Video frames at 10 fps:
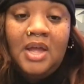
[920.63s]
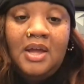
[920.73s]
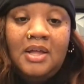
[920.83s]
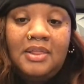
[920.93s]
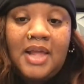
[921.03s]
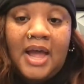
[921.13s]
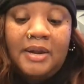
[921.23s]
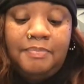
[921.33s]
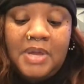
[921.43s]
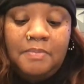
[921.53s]
A lot
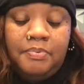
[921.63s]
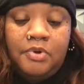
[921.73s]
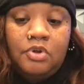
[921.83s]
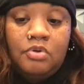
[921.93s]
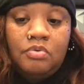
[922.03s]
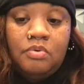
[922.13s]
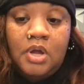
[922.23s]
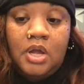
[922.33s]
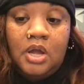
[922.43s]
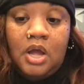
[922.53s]
of people
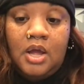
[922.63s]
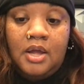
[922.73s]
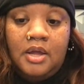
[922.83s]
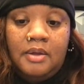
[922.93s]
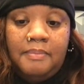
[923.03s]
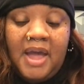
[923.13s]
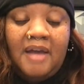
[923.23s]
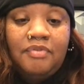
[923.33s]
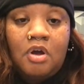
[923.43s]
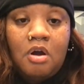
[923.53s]

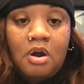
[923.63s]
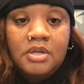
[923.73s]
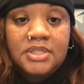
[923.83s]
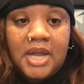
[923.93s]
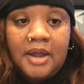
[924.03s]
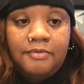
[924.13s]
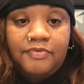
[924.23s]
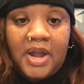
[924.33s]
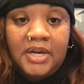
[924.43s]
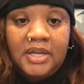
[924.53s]
have a hard time
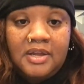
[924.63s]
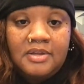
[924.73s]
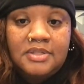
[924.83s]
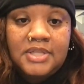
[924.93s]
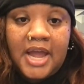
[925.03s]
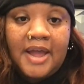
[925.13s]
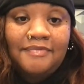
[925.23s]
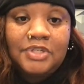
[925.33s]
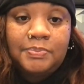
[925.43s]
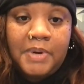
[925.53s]
finding good staff,
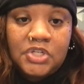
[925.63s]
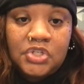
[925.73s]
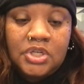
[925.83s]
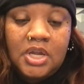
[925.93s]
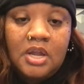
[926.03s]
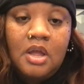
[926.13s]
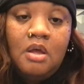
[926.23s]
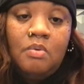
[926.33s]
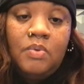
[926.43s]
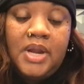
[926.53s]
especially
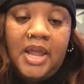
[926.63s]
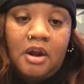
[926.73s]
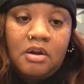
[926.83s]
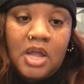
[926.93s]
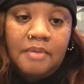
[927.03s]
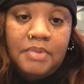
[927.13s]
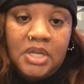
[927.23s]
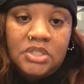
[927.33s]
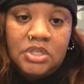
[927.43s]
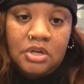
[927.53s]
when they are coming
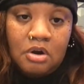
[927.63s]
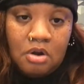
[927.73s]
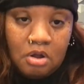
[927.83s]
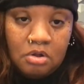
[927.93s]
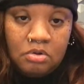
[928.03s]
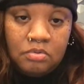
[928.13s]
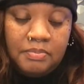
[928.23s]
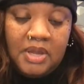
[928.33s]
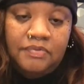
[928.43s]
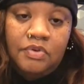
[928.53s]
into your
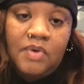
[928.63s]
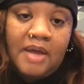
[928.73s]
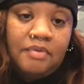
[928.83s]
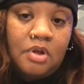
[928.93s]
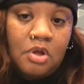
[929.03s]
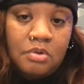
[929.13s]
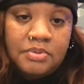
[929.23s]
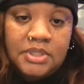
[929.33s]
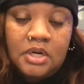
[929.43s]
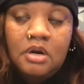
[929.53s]
home. If you have a home
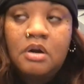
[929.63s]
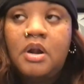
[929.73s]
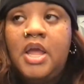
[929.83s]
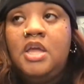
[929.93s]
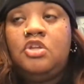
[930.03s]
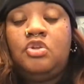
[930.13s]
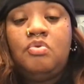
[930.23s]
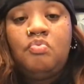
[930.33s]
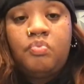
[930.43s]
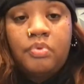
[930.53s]
center,
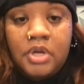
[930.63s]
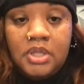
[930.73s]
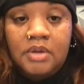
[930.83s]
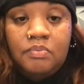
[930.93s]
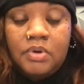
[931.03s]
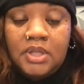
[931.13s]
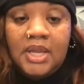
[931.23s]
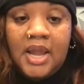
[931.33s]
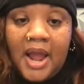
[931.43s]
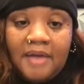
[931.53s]
you really, really
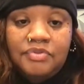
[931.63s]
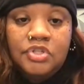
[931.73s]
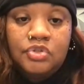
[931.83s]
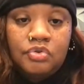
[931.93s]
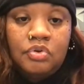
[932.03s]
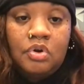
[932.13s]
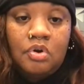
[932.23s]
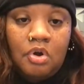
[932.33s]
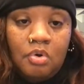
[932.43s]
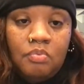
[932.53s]
have to do your
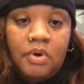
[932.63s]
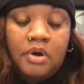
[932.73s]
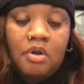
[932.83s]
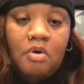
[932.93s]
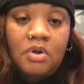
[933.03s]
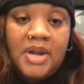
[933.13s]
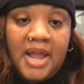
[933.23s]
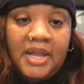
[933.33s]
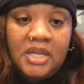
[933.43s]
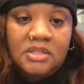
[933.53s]
homework on
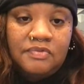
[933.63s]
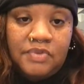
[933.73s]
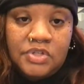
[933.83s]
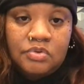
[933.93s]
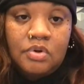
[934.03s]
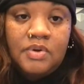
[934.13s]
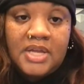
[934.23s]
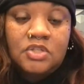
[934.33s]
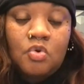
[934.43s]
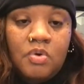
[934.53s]
that individual
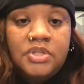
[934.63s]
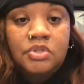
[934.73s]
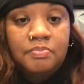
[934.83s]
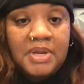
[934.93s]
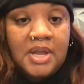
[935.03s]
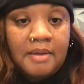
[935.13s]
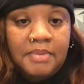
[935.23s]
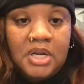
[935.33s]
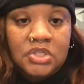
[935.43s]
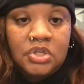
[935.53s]
that's going to be
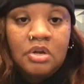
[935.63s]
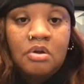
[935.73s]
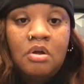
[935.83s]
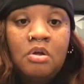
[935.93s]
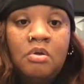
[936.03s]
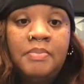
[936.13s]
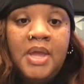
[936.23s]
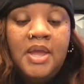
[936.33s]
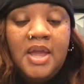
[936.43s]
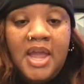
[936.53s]
coming into your home
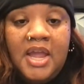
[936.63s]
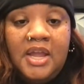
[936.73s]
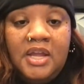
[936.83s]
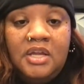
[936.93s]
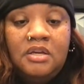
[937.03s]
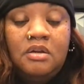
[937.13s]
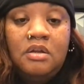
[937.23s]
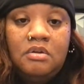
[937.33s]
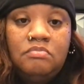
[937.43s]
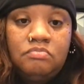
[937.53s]

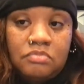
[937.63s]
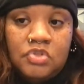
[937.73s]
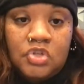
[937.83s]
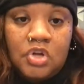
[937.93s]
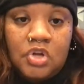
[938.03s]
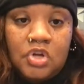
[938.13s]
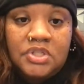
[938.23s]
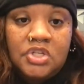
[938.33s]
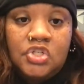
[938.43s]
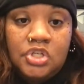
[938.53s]
and
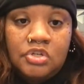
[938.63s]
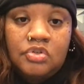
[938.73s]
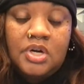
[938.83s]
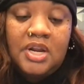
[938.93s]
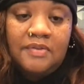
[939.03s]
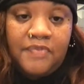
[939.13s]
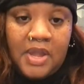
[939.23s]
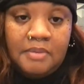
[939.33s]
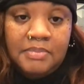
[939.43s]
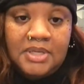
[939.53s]
service the children
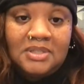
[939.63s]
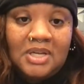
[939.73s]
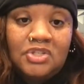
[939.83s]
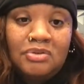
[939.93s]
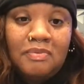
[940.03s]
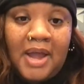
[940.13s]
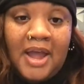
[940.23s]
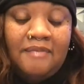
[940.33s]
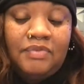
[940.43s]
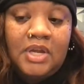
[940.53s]
and families that
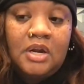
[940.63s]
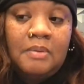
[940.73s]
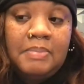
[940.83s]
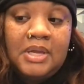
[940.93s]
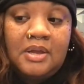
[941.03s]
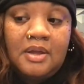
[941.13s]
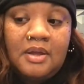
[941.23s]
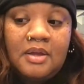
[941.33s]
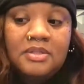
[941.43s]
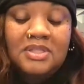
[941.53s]
you have there,
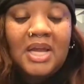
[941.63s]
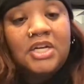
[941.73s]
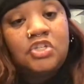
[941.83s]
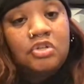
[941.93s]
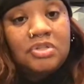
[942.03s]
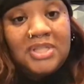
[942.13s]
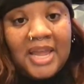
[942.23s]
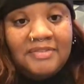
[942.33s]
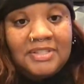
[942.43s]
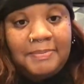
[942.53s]
because that is your
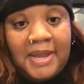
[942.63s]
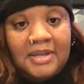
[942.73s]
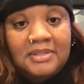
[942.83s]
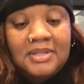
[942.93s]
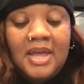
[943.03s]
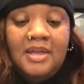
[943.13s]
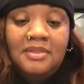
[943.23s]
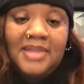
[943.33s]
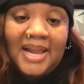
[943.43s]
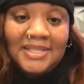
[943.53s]
safe space.
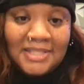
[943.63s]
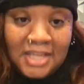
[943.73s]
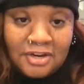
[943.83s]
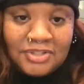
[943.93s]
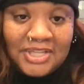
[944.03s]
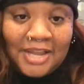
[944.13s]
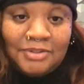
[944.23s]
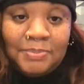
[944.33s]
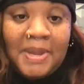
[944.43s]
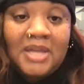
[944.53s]
That is their
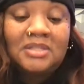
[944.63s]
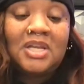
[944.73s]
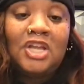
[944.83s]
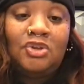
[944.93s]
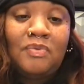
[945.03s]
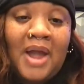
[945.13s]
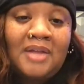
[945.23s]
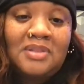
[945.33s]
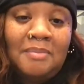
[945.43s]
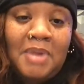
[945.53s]
safe space, and you
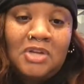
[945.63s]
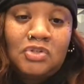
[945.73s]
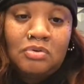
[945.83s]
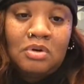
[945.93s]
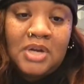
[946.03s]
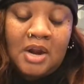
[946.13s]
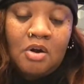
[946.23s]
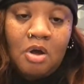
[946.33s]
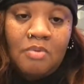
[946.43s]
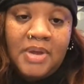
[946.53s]
have to make sure they're
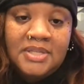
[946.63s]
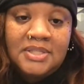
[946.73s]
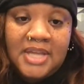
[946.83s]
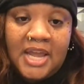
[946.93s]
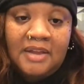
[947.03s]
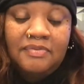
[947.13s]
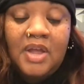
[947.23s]
always safe.